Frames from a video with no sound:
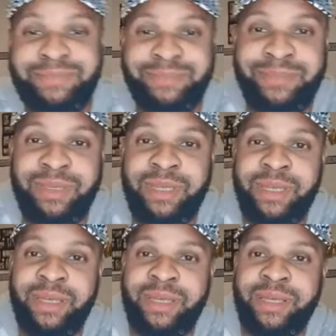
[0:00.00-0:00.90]
up in
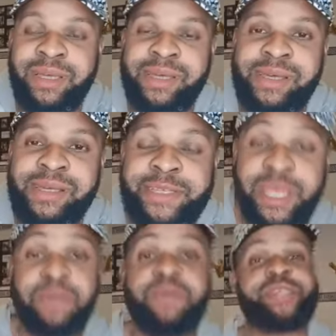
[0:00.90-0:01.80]
there.
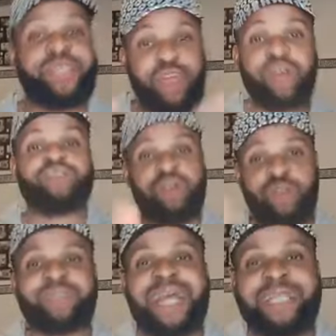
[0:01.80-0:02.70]
See,
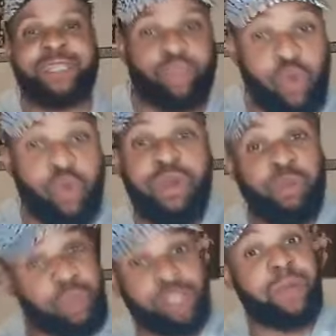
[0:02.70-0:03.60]
no. 32
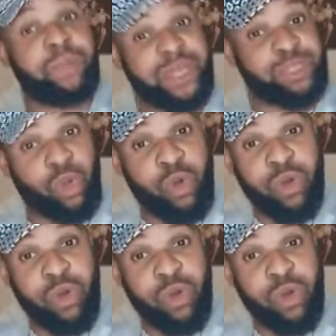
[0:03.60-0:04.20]
with your page.